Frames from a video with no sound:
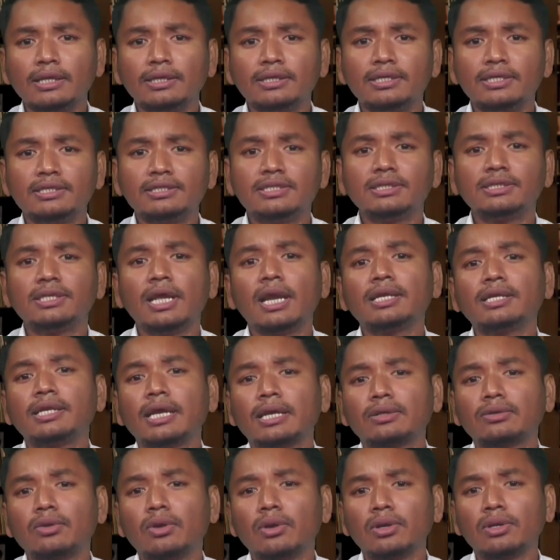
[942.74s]
digital
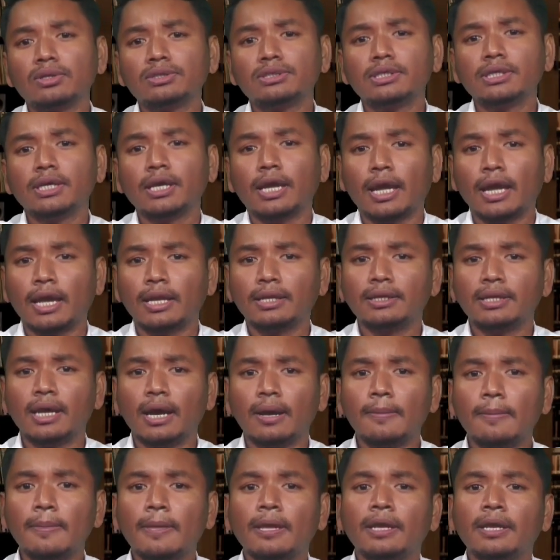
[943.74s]
technology and
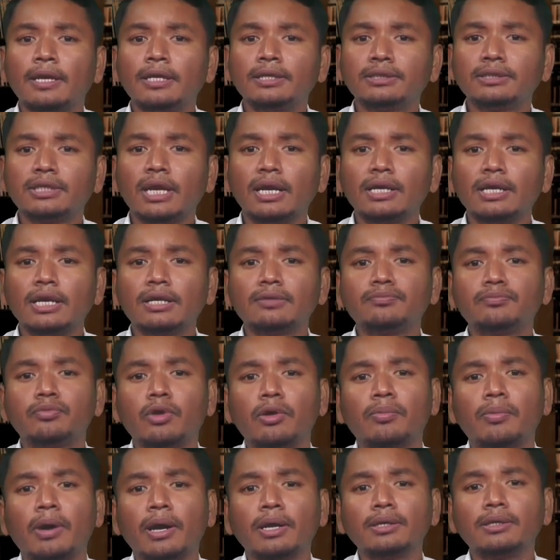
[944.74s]
the internet
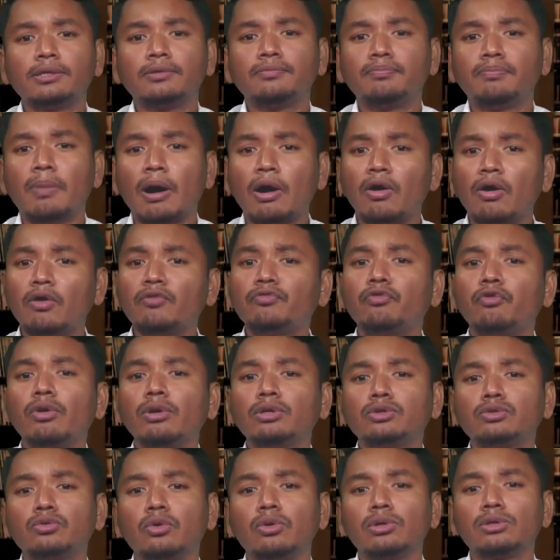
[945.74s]
provide powerful
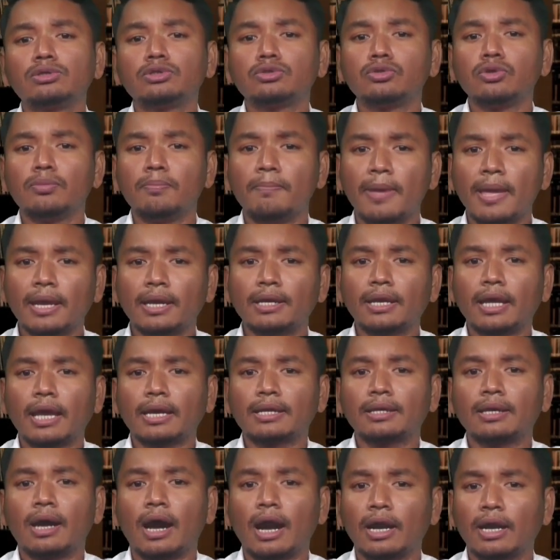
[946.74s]
tools to make
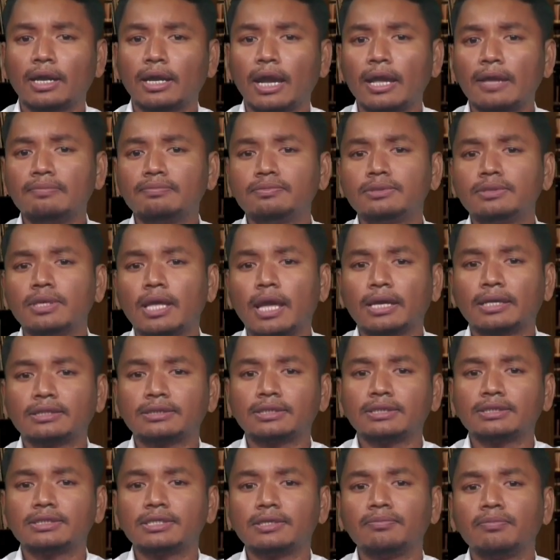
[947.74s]
archives
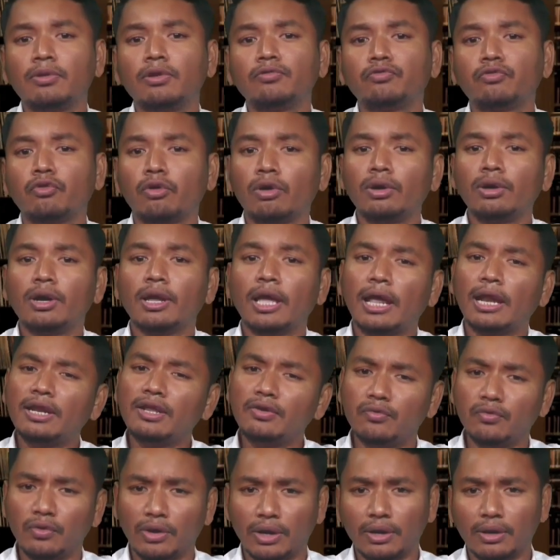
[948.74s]
accessible for
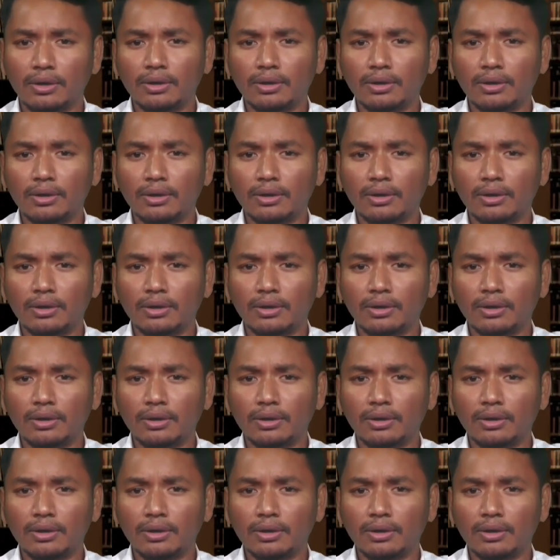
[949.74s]
anywhere.